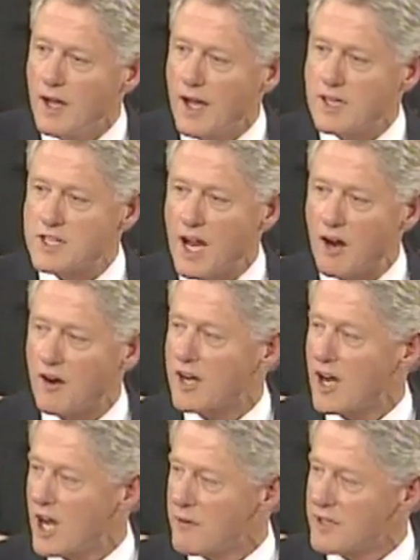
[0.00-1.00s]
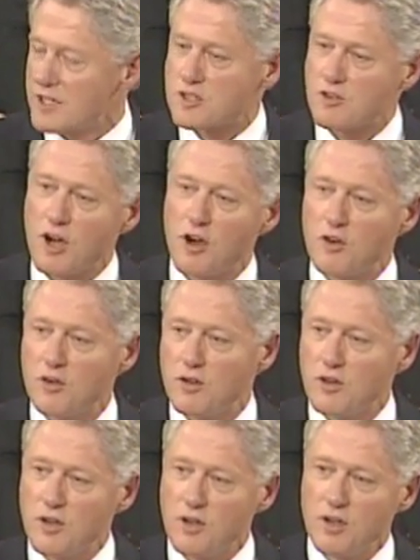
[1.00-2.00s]
as our economy has
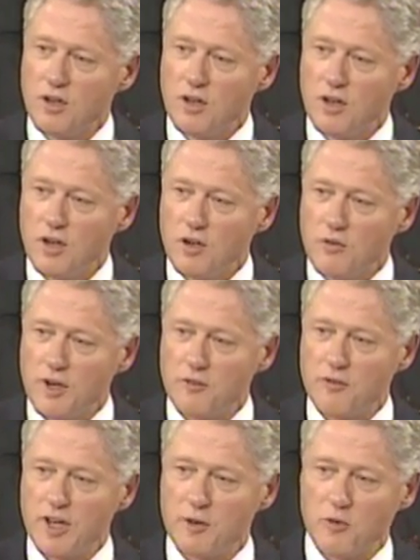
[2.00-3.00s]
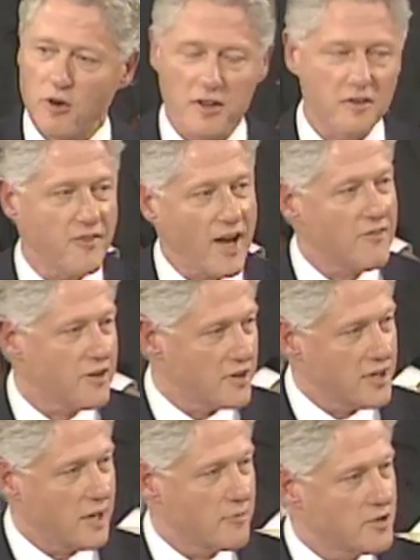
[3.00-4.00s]
grown, we've rid more than
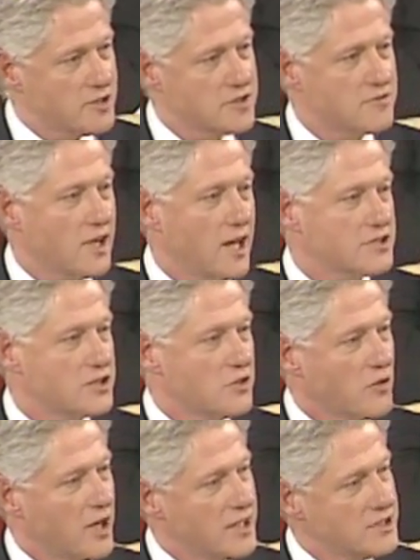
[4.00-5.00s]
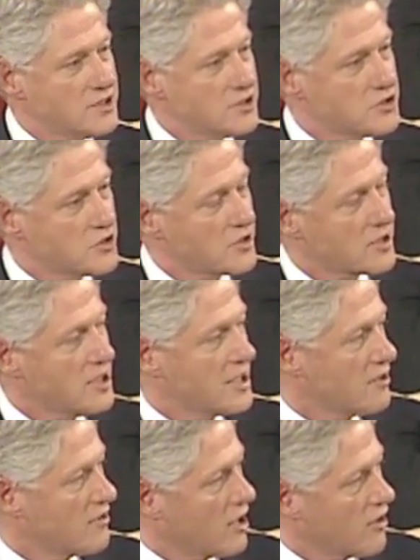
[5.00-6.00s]
500 neighborhoods of toxic waste, ensured
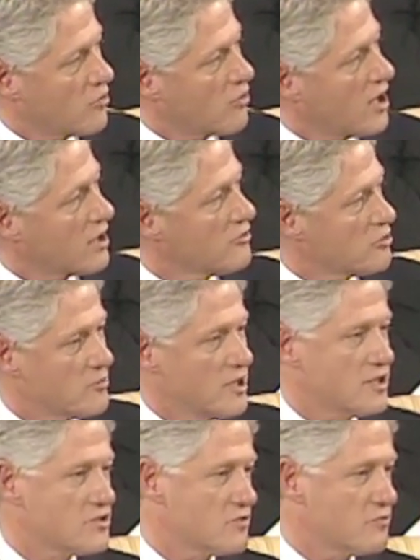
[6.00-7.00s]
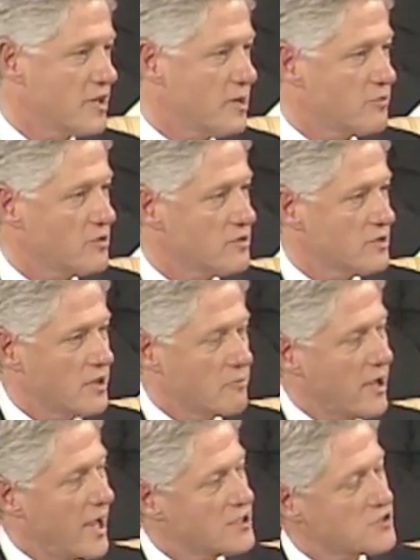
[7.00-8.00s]
cleaner air and water for millions of people. In the
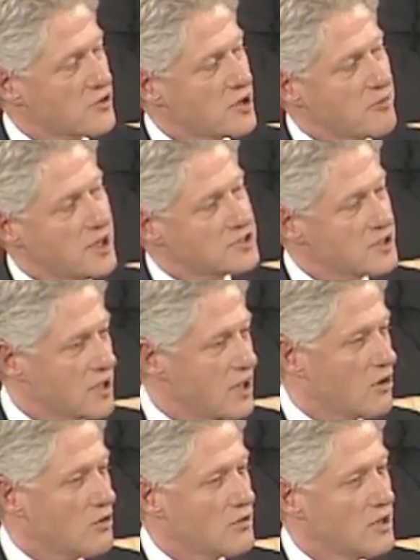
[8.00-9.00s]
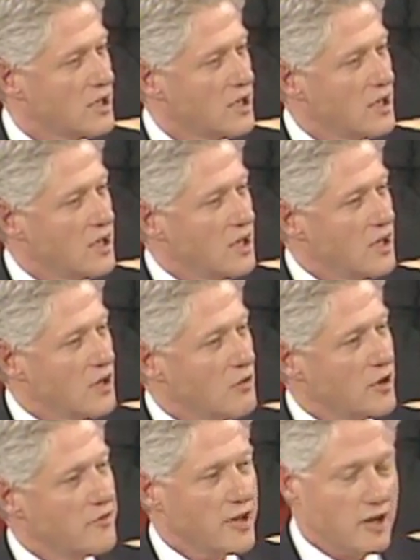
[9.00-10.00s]
past 3 months alone,
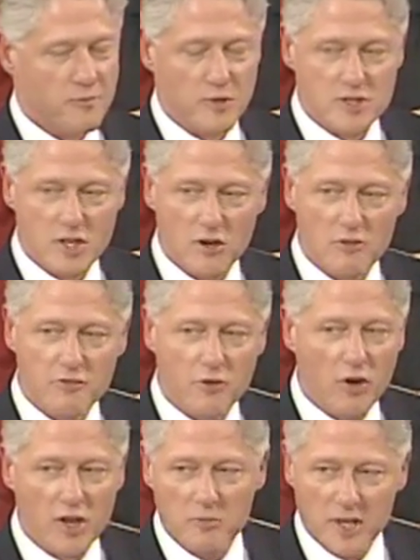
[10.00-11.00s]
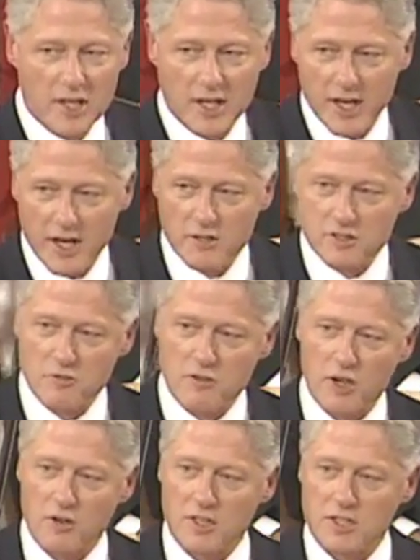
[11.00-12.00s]
We've helped preserve 40 million acres of
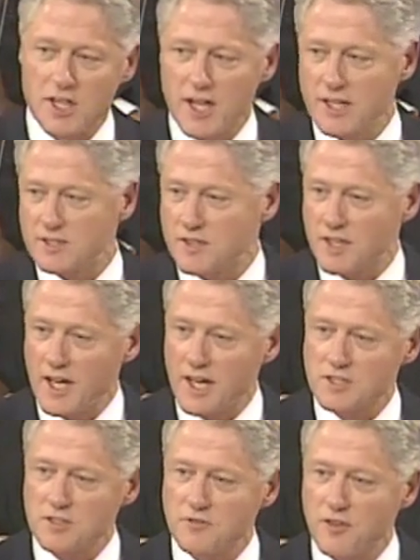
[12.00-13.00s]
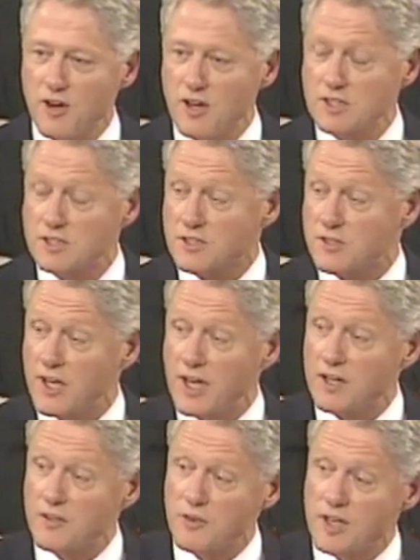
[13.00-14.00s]
roadless lands in the national forest,
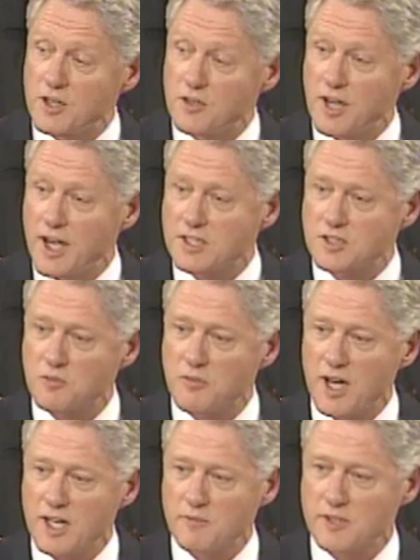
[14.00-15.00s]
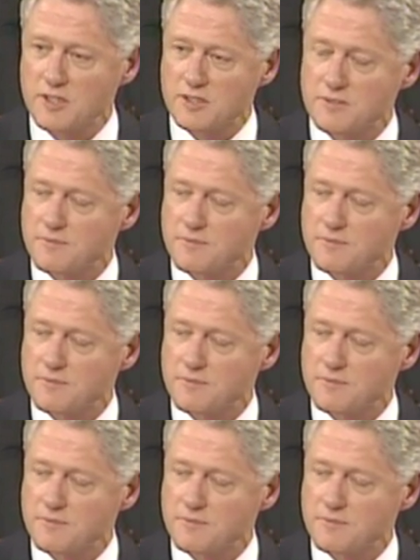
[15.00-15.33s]
created 3 new national monuments.